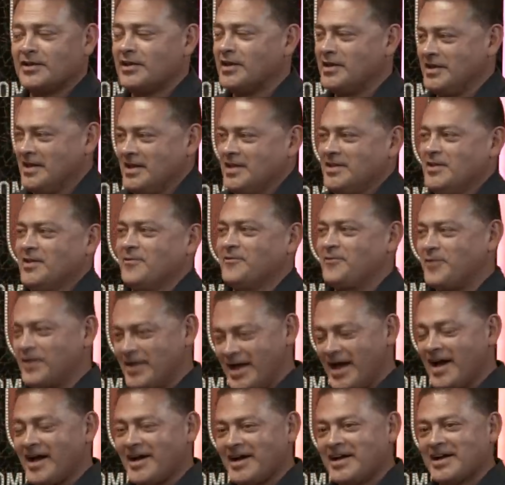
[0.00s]

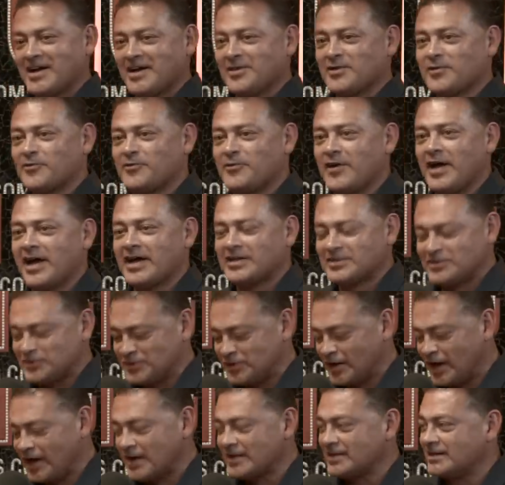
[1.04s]
the fans
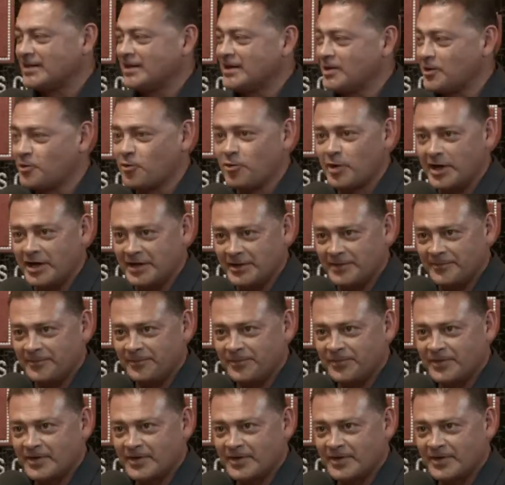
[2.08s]
thought that he quit.